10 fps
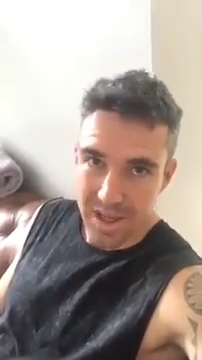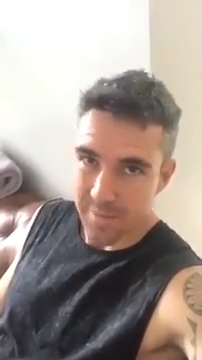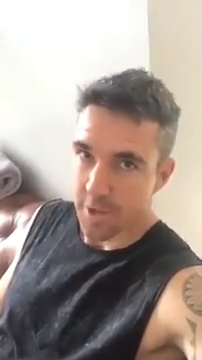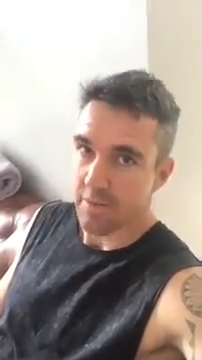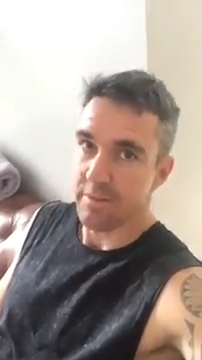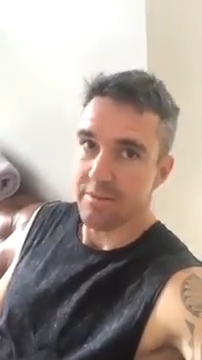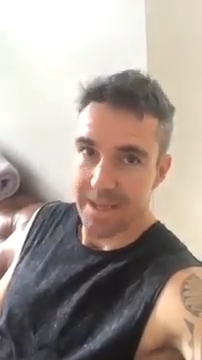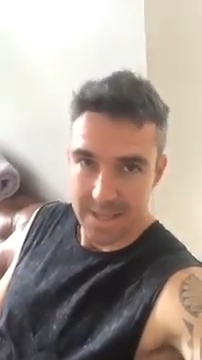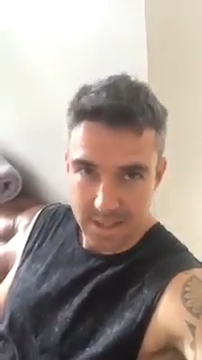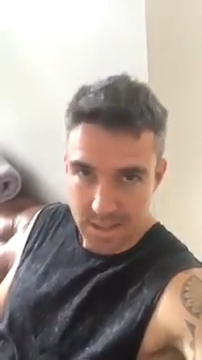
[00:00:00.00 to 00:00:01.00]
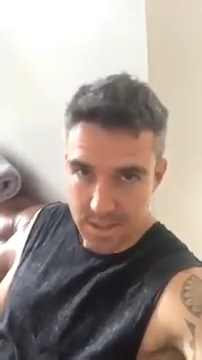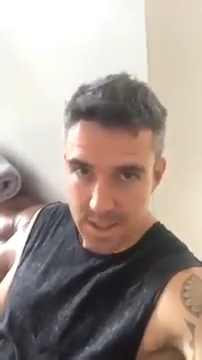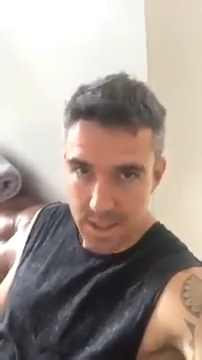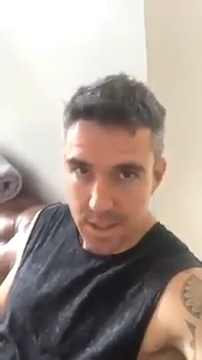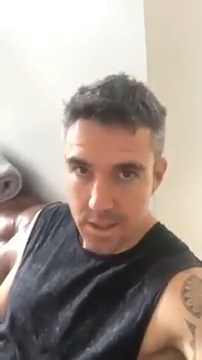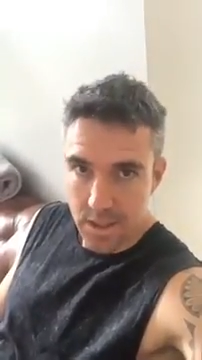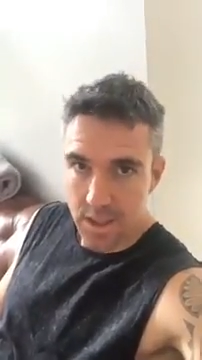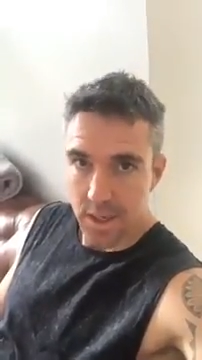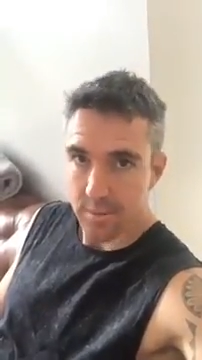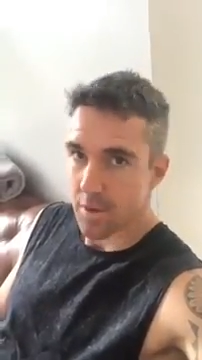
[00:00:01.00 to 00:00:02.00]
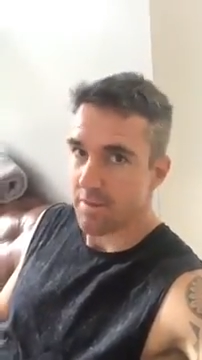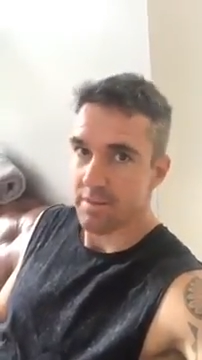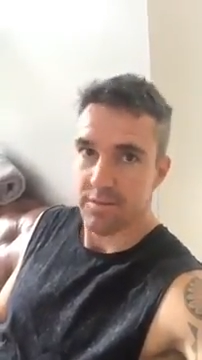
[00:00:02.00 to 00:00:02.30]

I'm not having Valentine's Day. I'm not having